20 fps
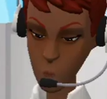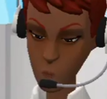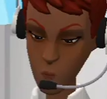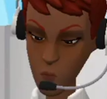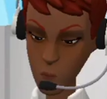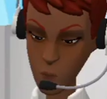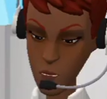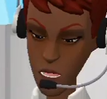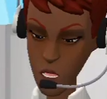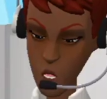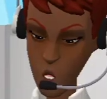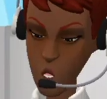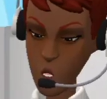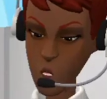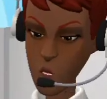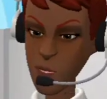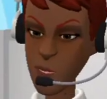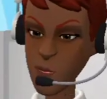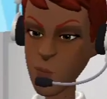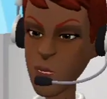Well,
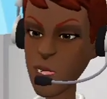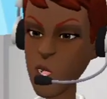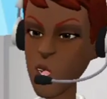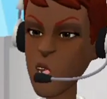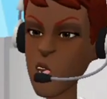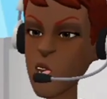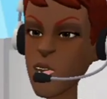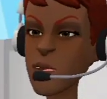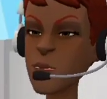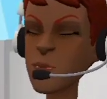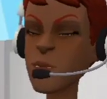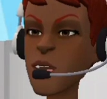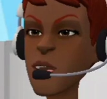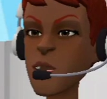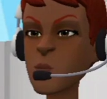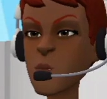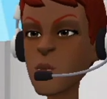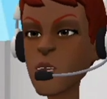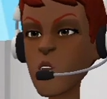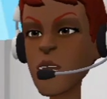Mr. Goldman is
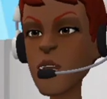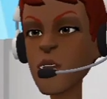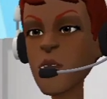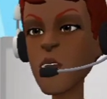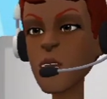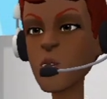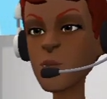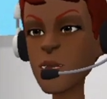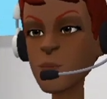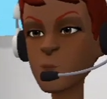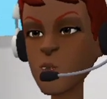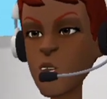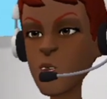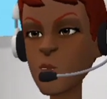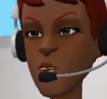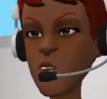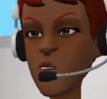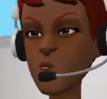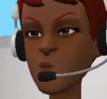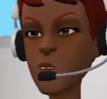a stickler for being
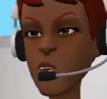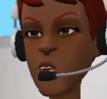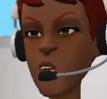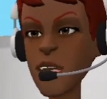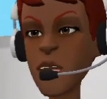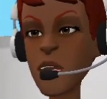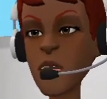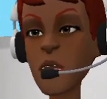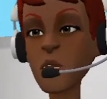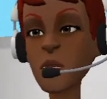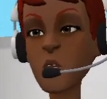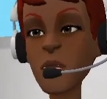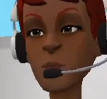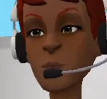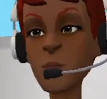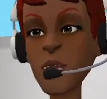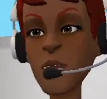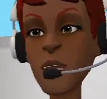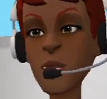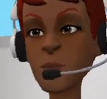blind-sided and doesn't
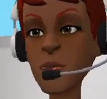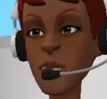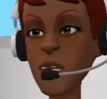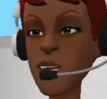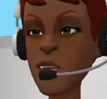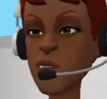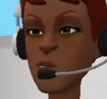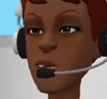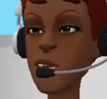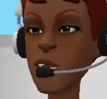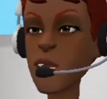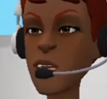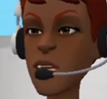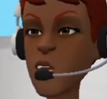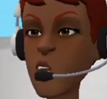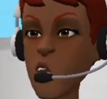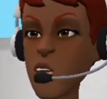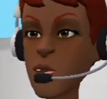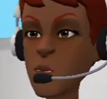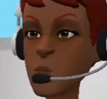like unannounced
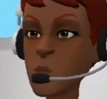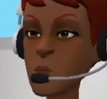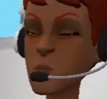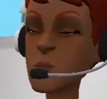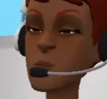visitors.